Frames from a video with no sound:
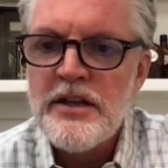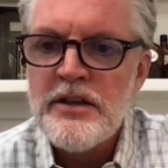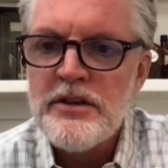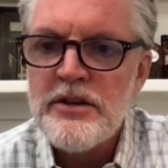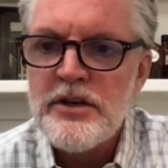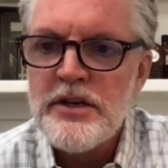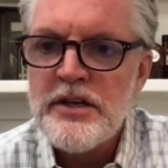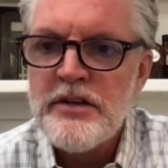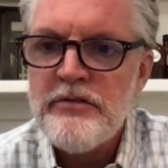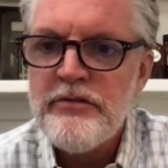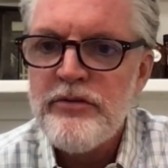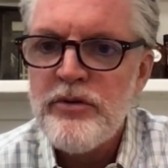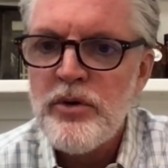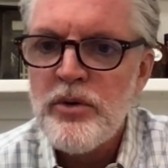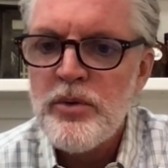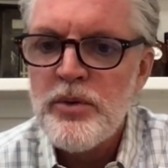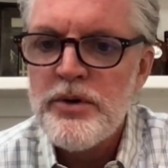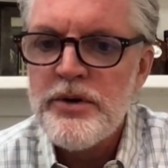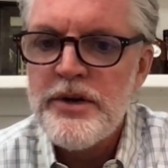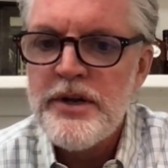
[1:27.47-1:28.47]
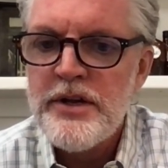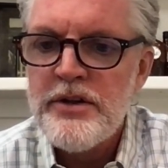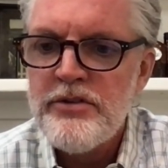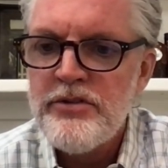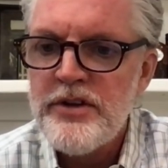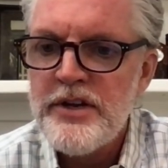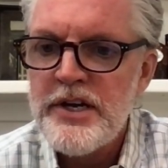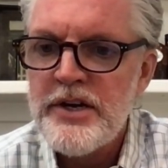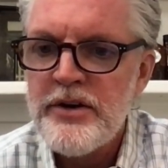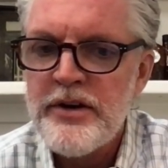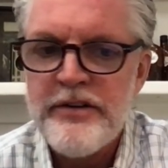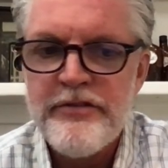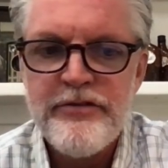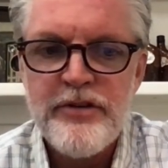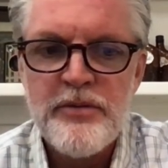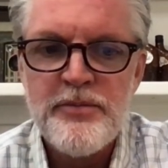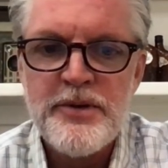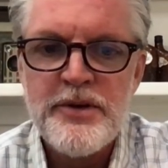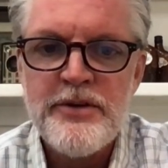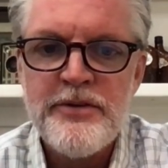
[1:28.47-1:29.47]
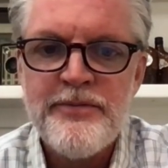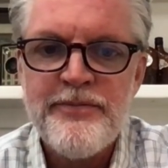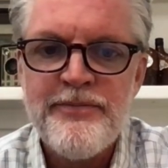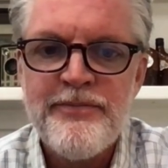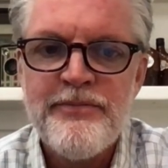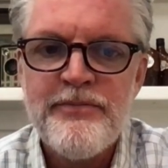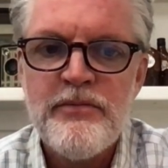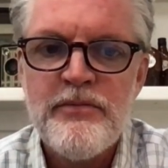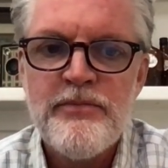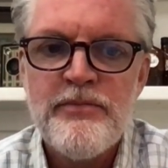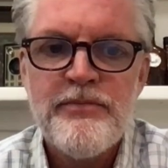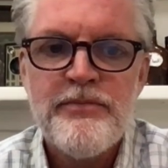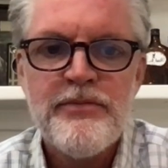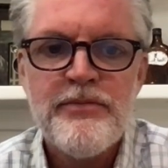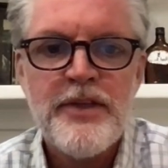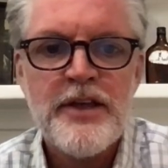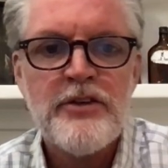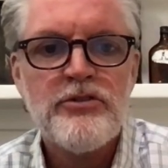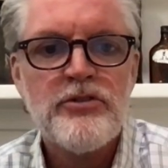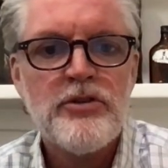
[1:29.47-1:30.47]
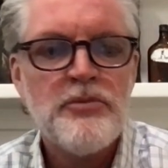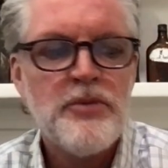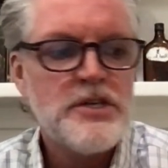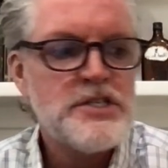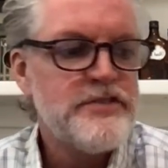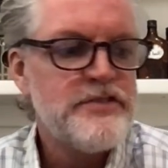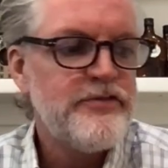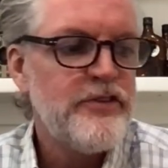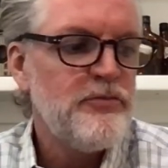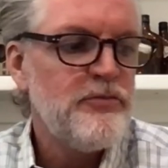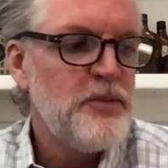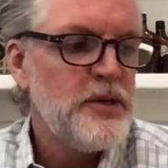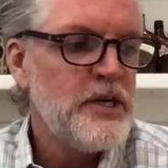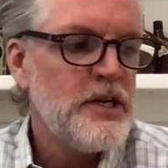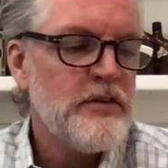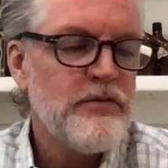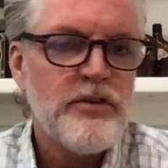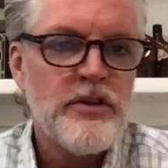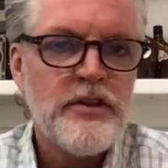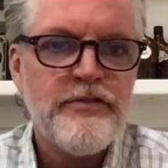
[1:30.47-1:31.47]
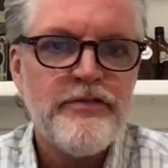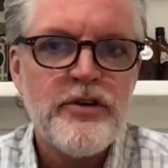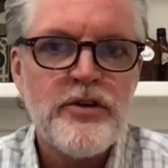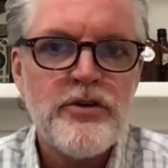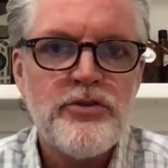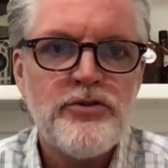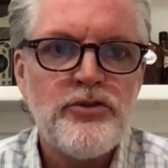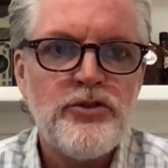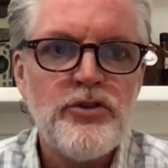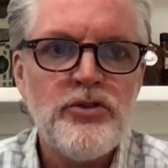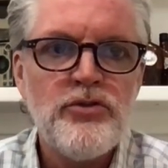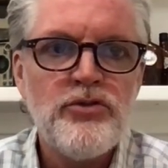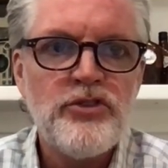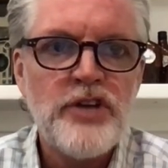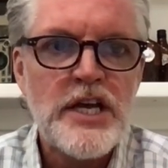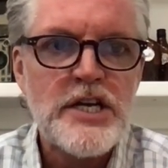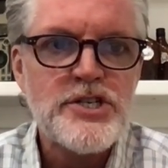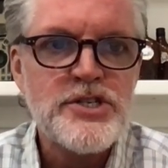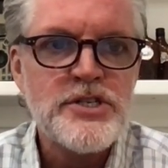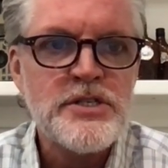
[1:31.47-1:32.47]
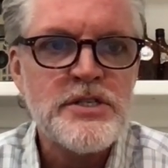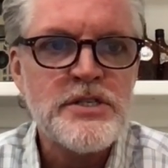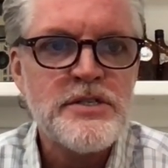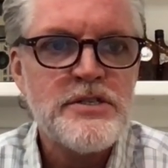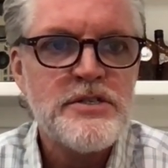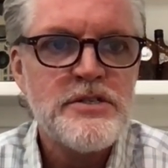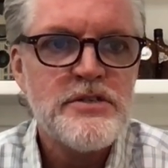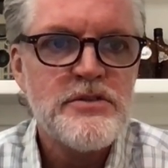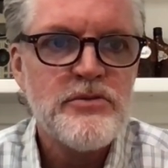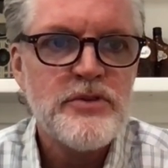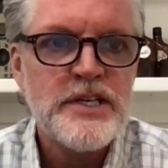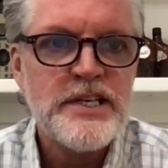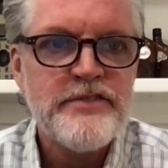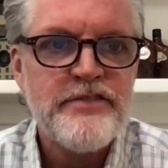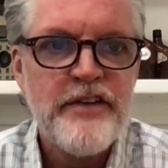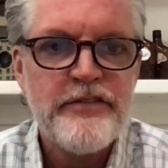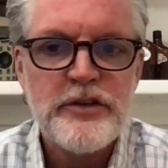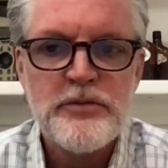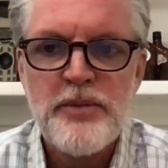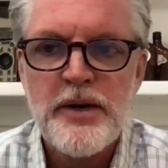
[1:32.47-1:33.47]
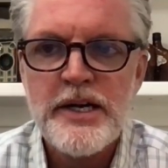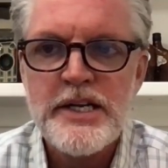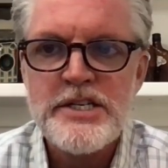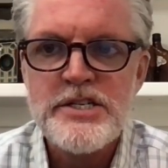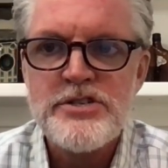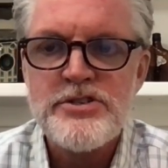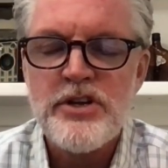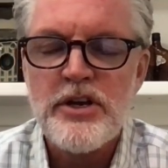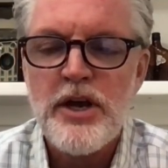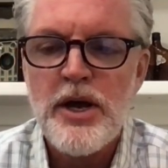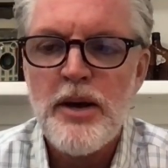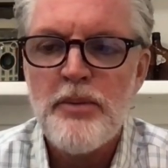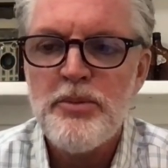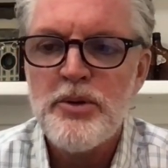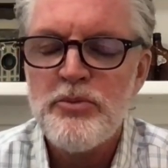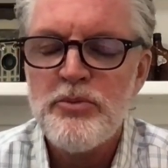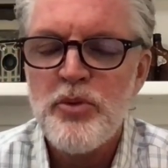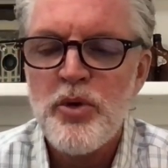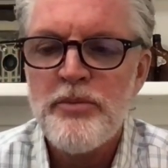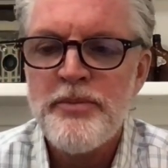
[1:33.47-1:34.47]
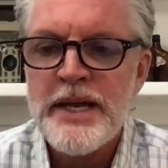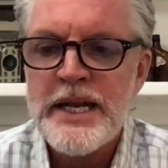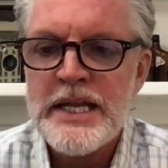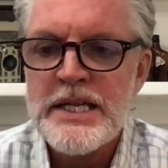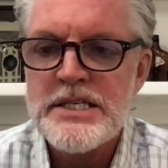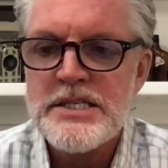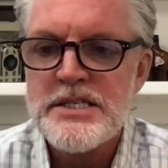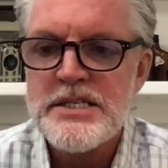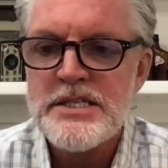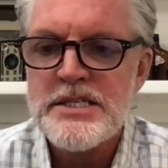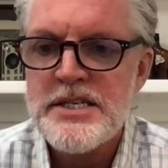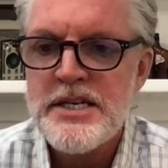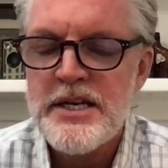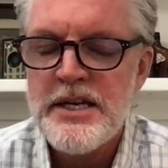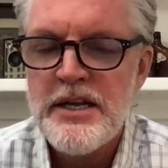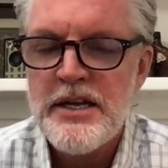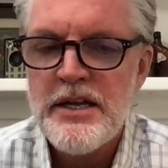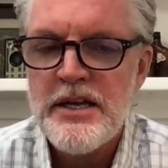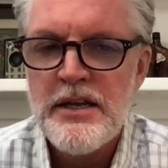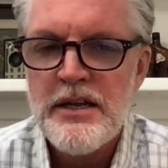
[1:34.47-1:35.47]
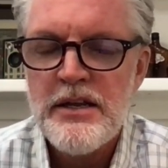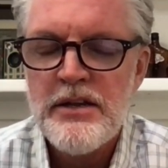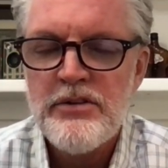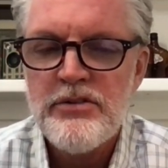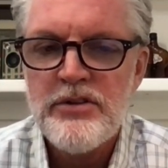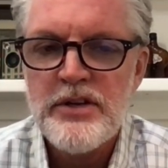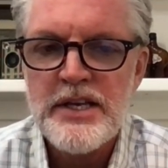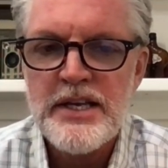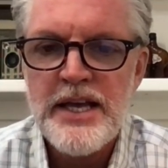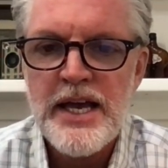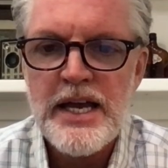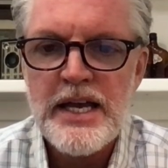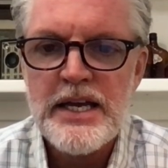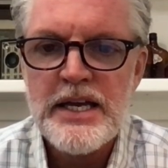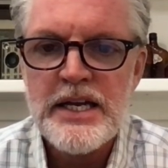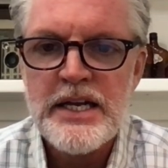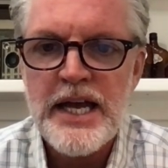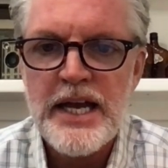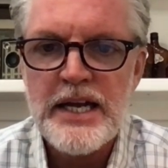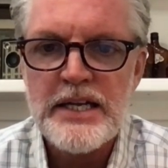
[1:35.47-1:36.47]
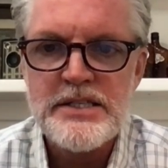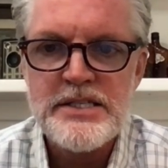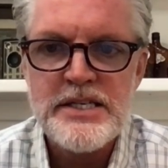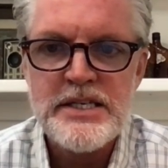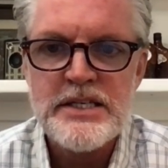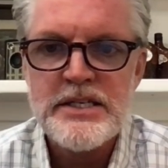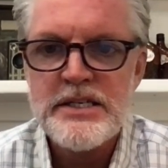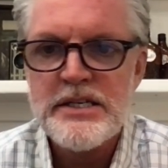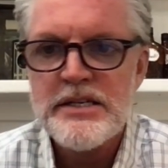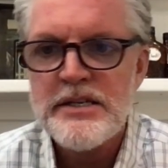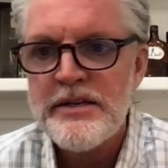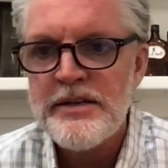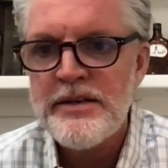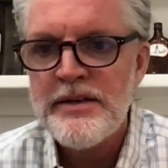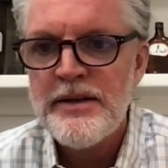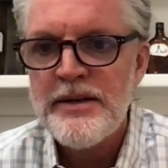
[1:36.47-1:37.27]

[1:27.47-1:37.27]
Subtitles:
Looking forward to hearing from you. Thanks so much if you've been here for the first 2 sessions. Give everybody just a couple more minutes to get connected.